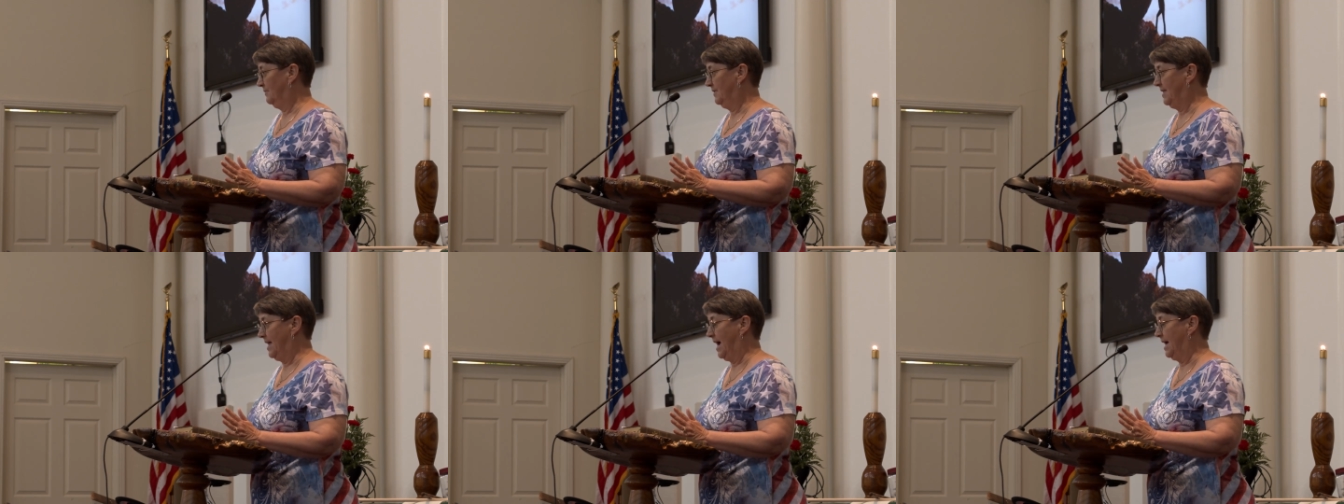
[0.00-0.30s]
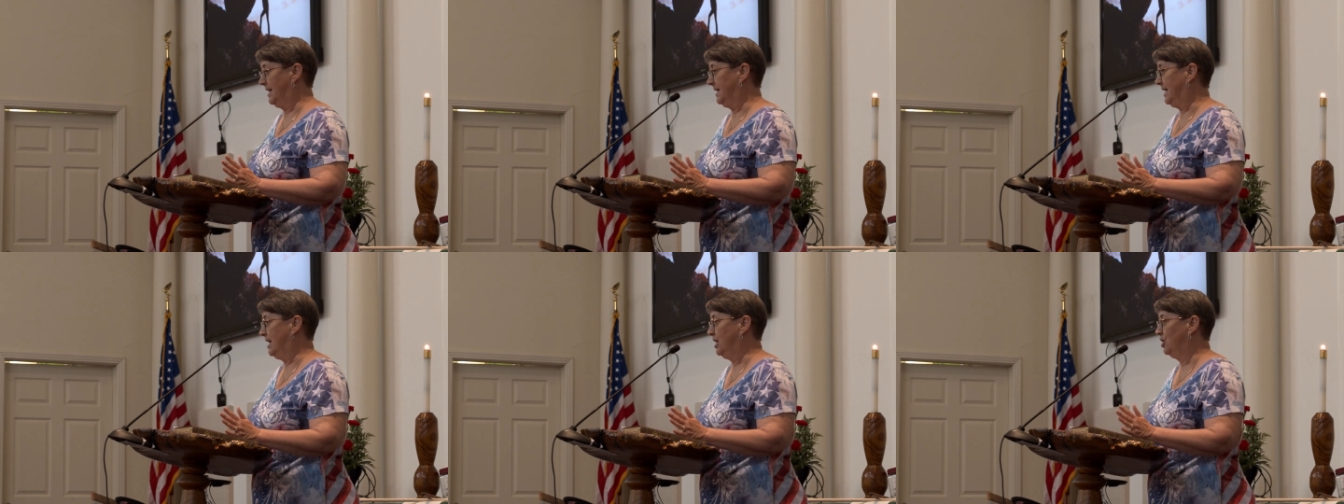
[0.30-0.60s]

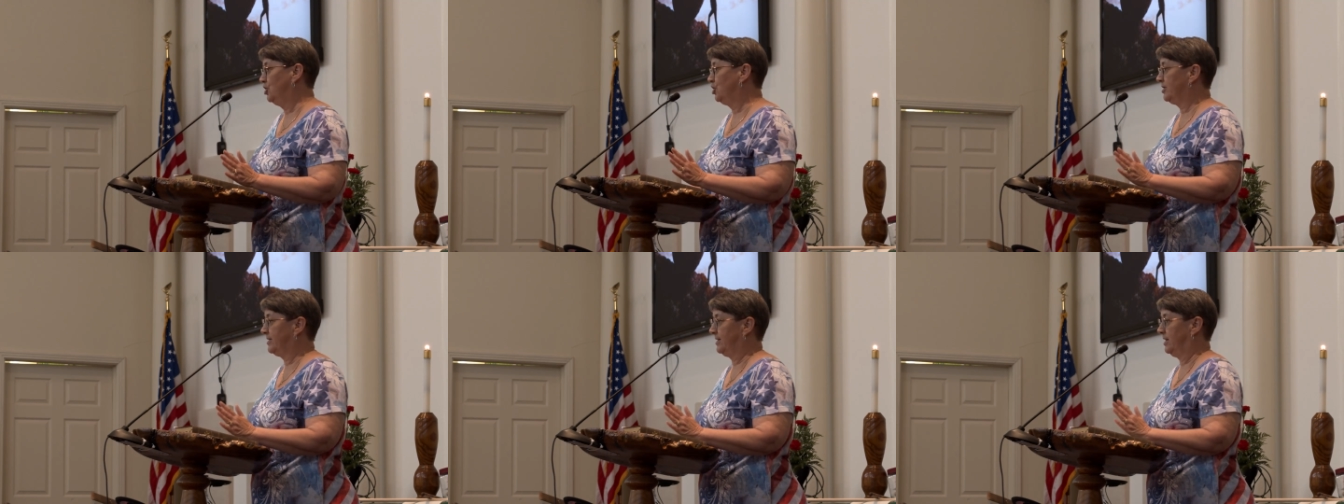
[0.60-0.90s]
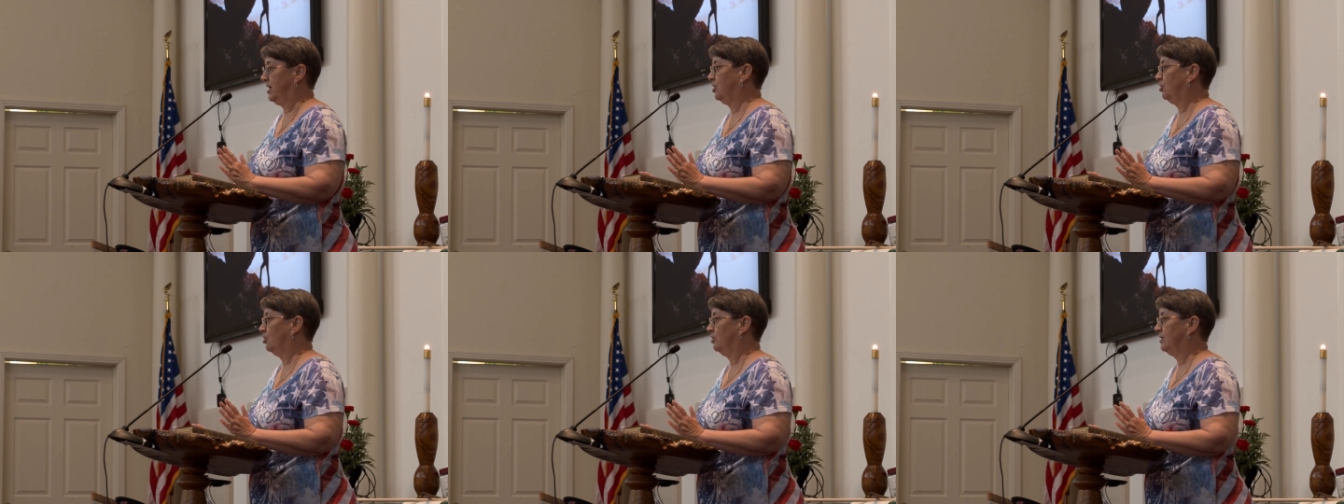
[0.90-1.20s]
That he just,
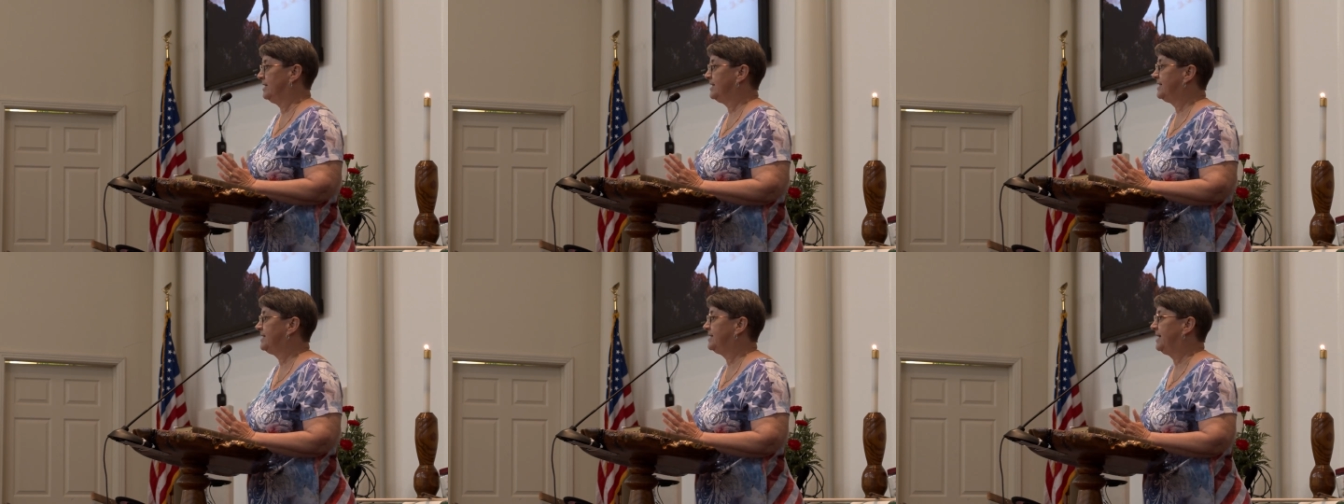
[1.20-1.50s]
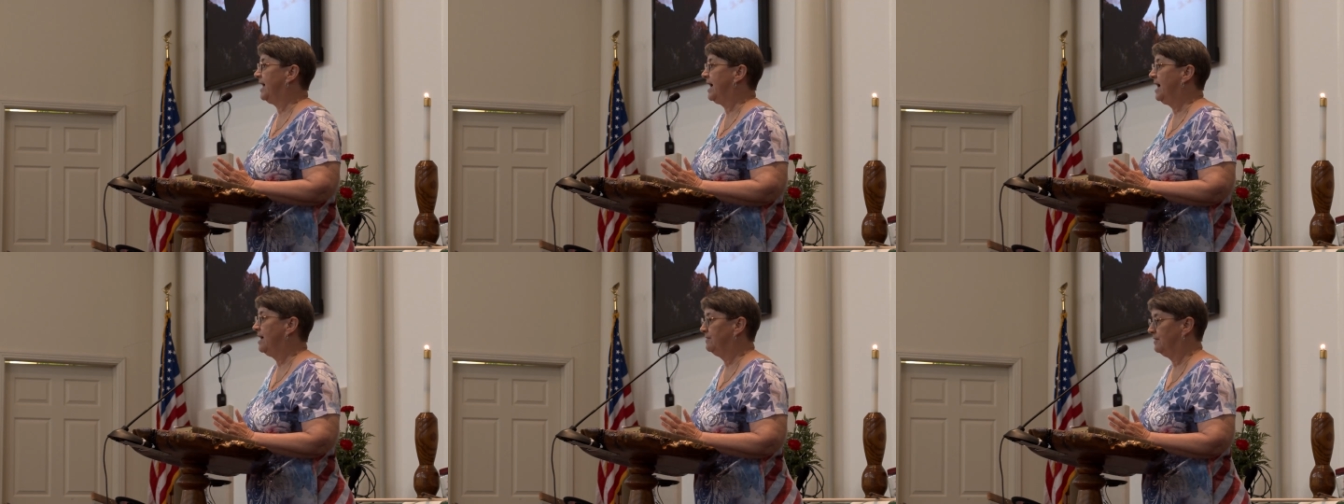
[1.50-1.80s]
he couldn't
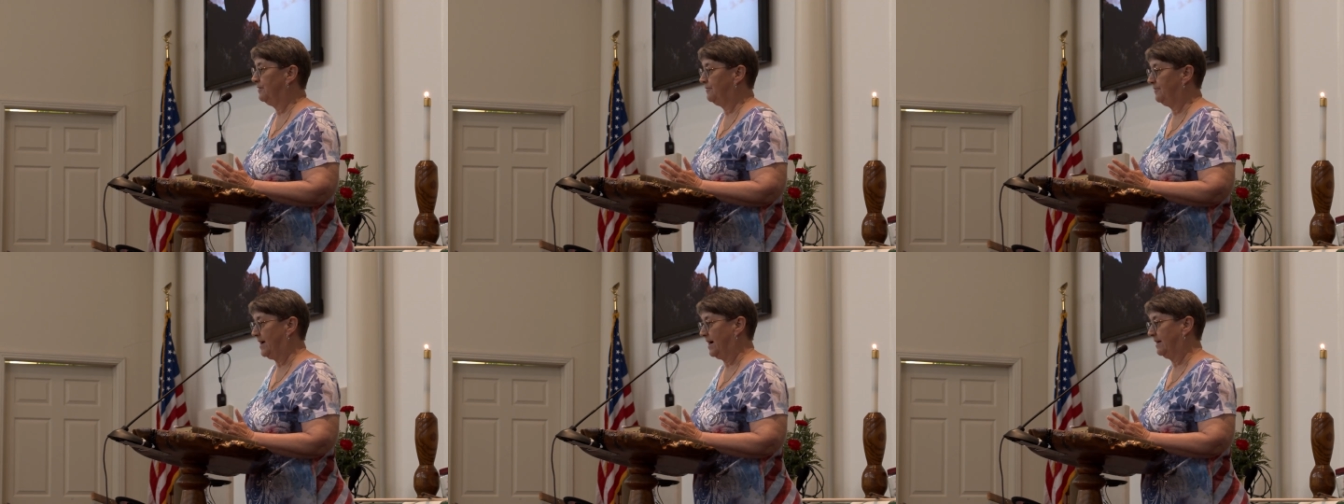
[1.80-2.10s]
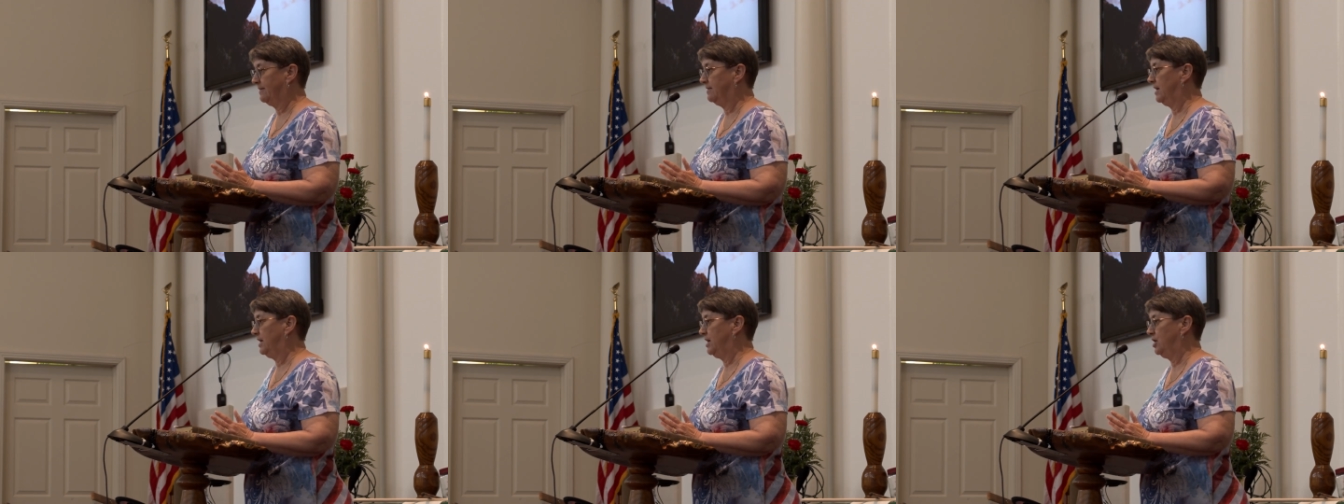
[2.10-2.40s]
stand the
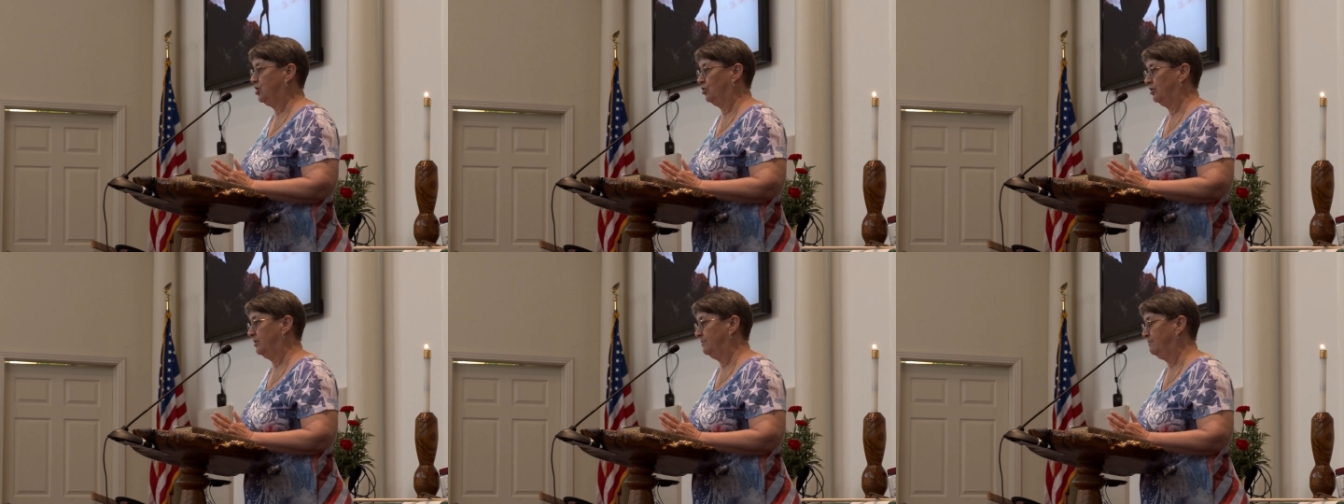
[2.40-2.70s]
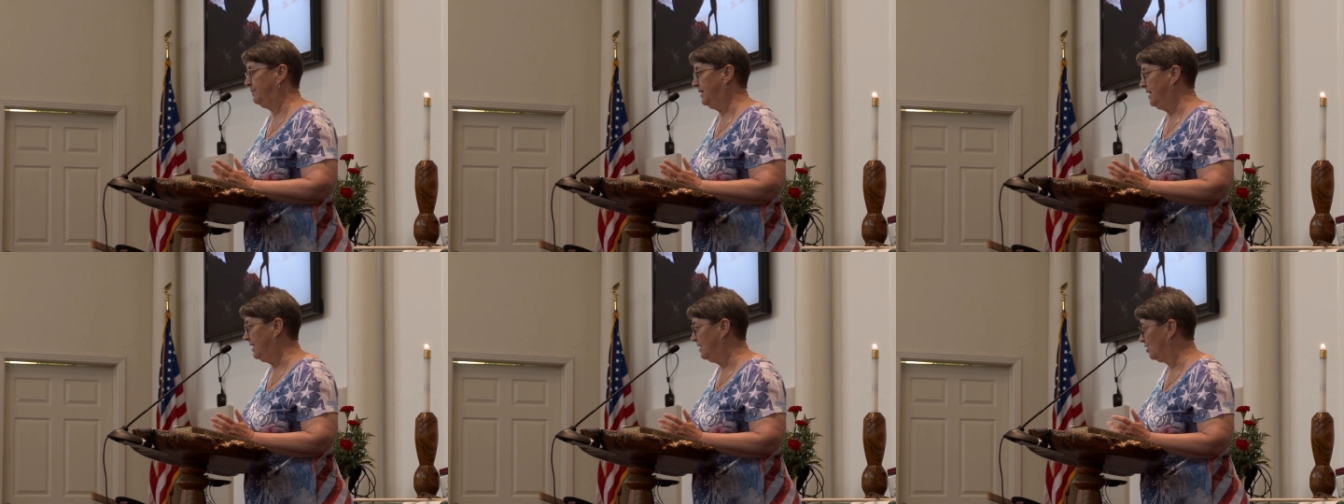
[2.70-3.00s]
fact that he
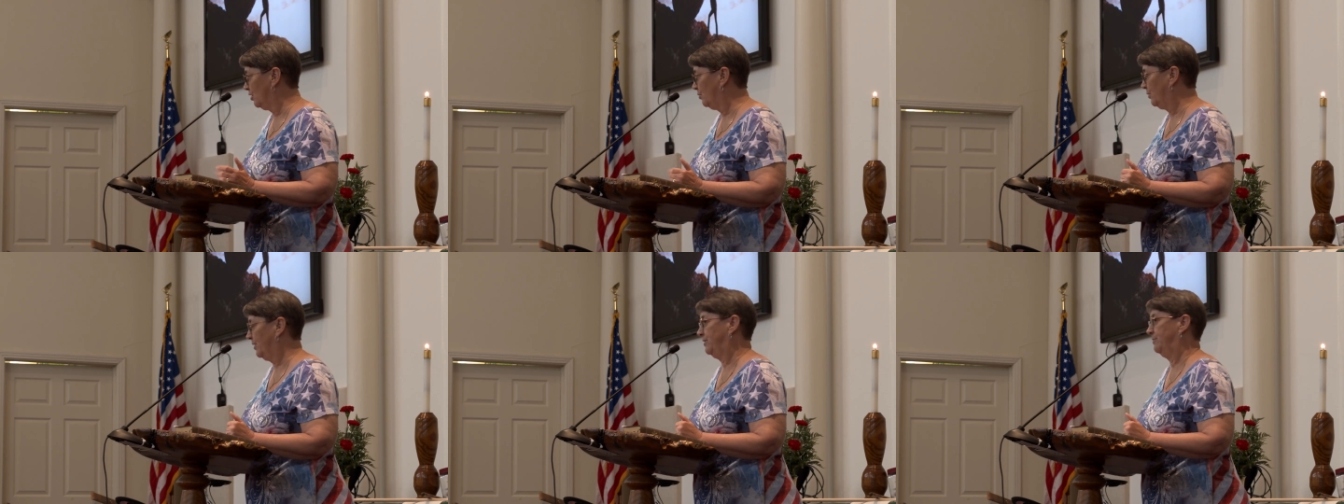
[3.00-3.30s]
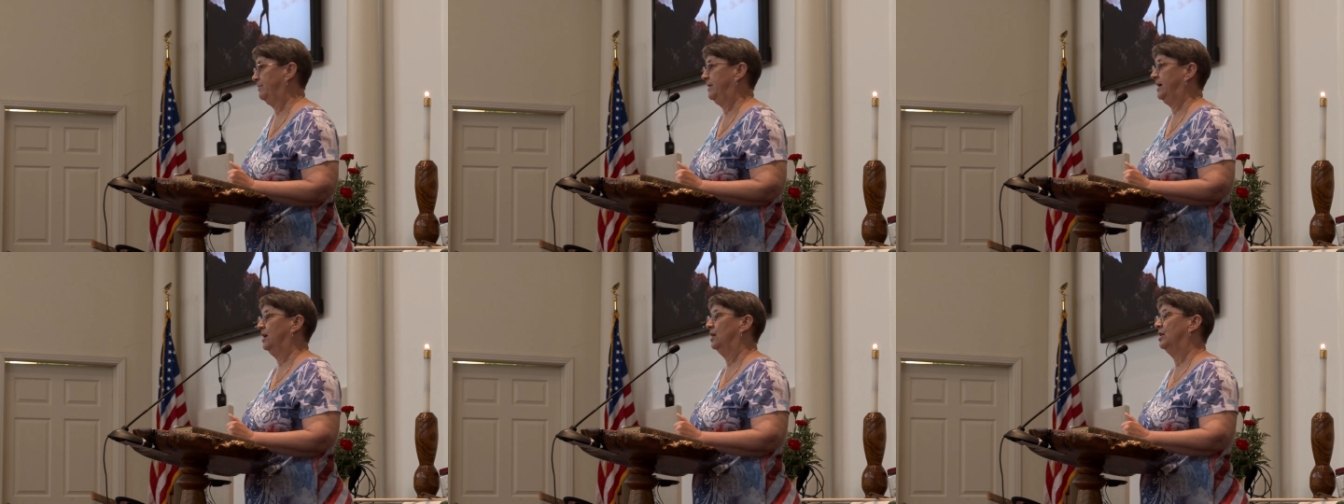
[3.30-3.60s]
couldn't be there
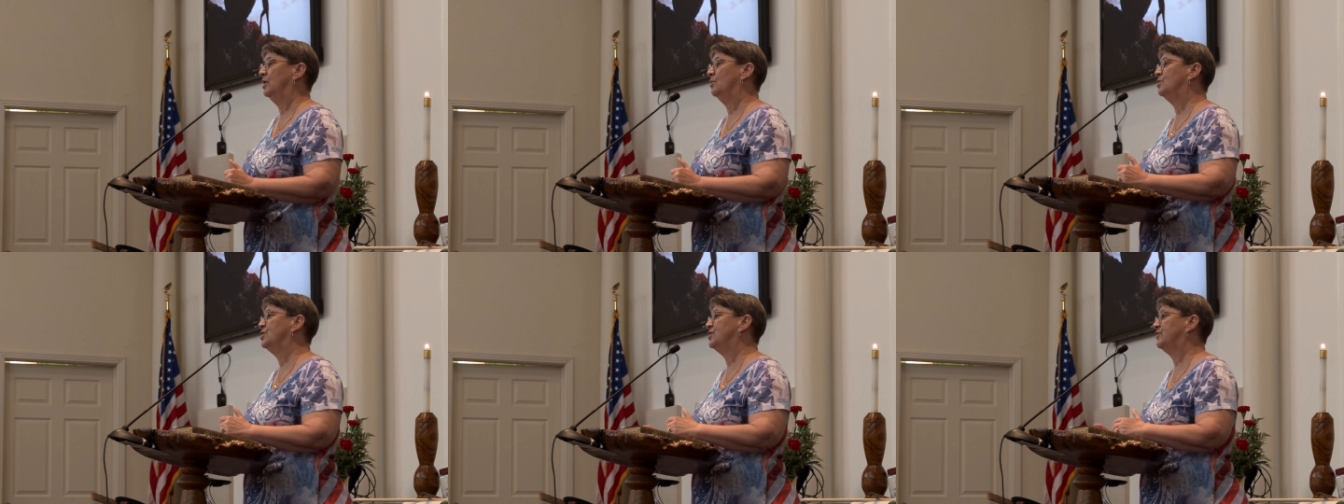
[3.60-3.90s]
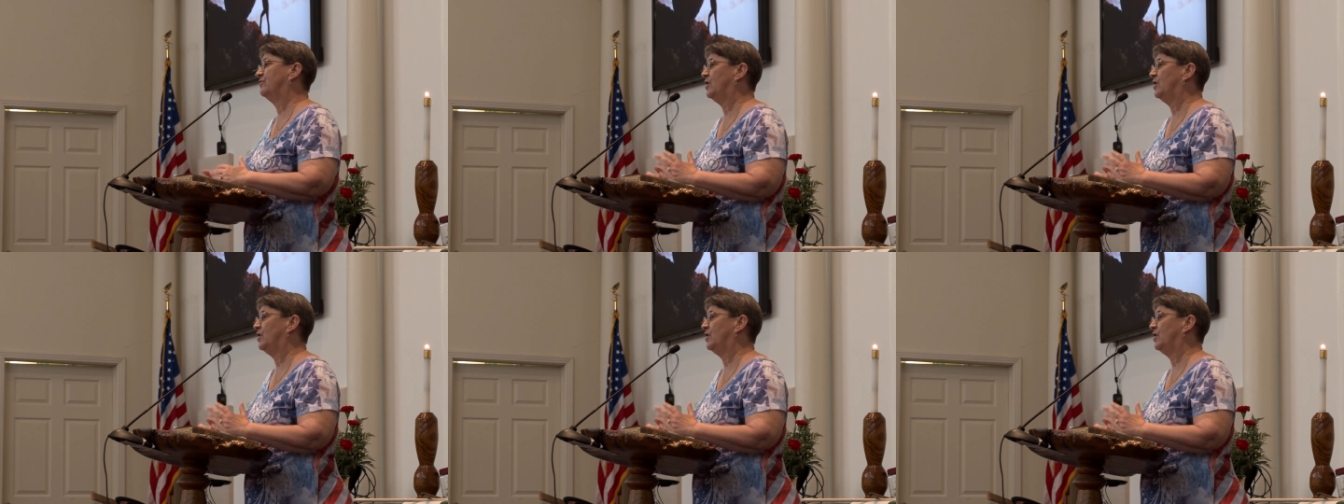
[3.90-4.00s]
with me and it was